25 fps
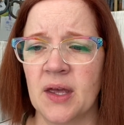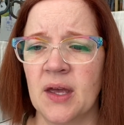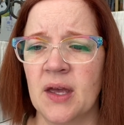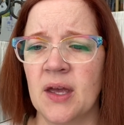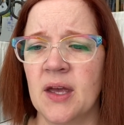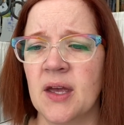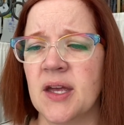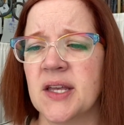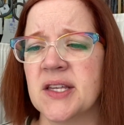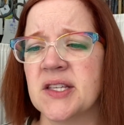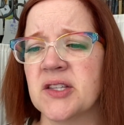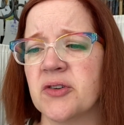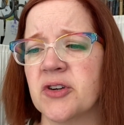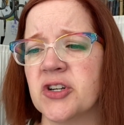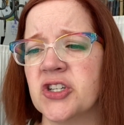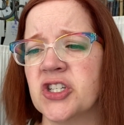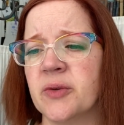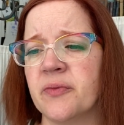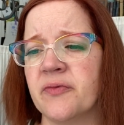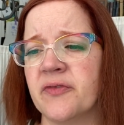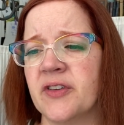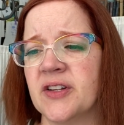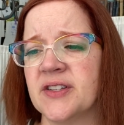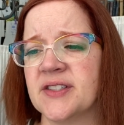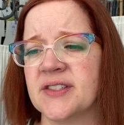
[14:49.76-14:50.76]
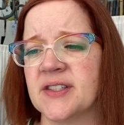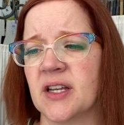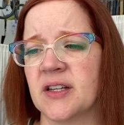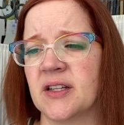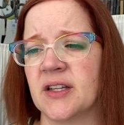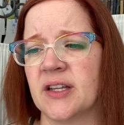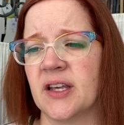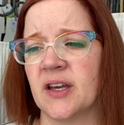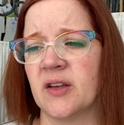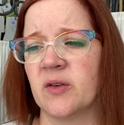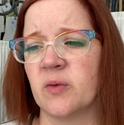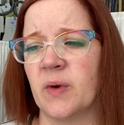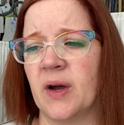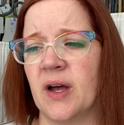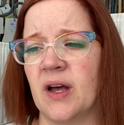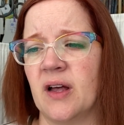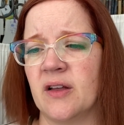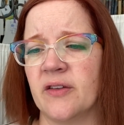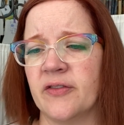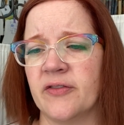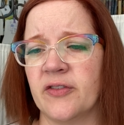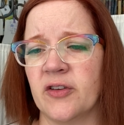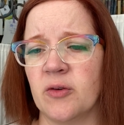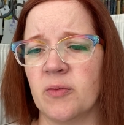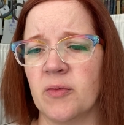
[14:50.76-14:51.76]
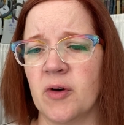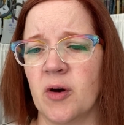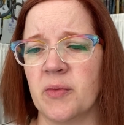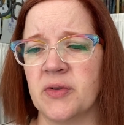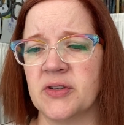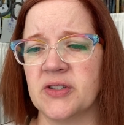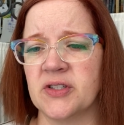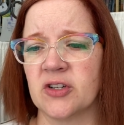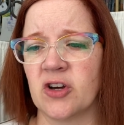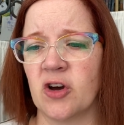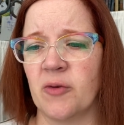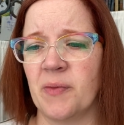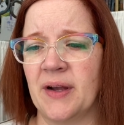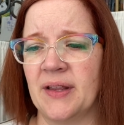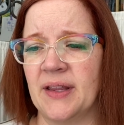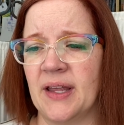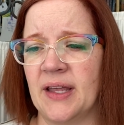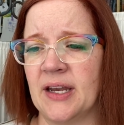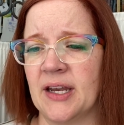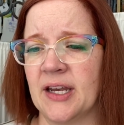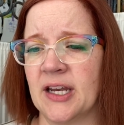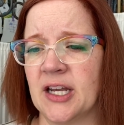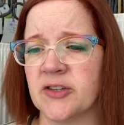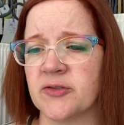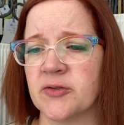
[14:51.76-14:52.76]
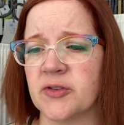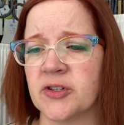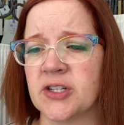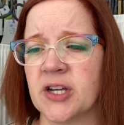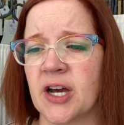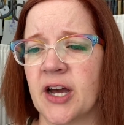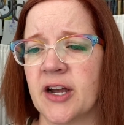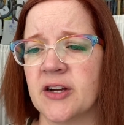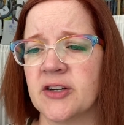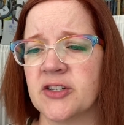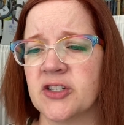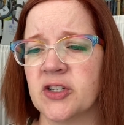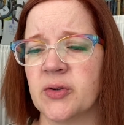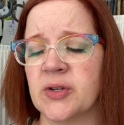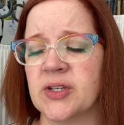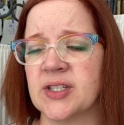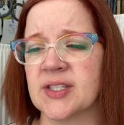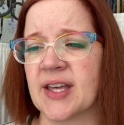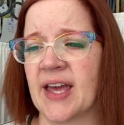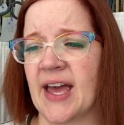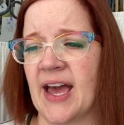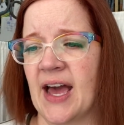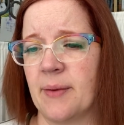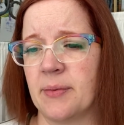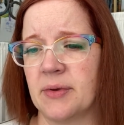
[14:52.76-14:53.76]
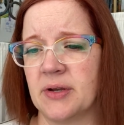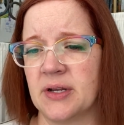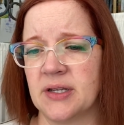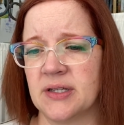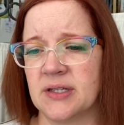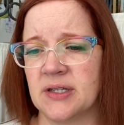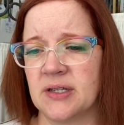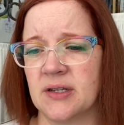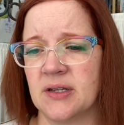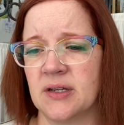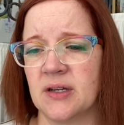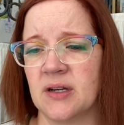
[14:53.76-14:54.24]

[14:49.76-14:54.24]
His lordship felt suddenly unwell a few moments ago, my lady, and has retired to his cabinet.